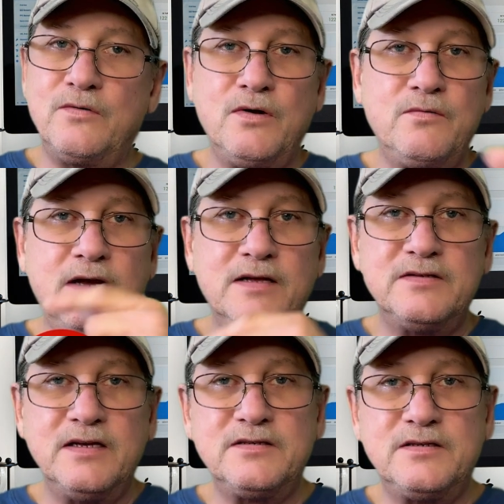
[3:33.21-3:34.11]

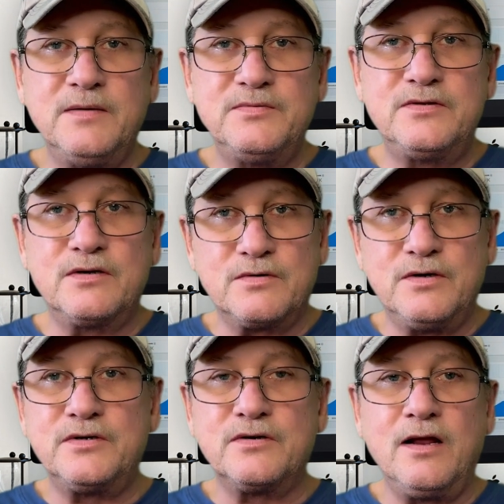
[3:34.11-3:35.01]
no-nonsense tips to
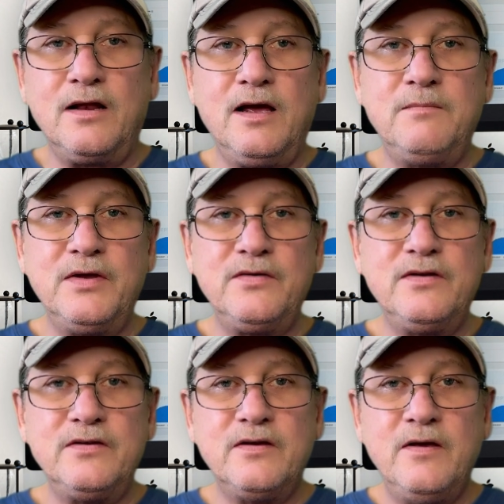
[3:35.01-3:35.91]
grow your online
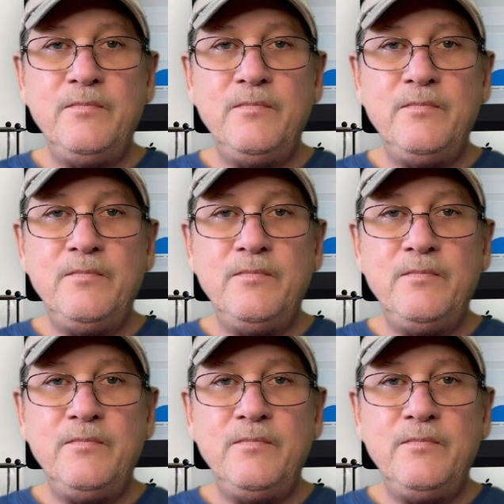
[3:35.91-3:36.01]
business.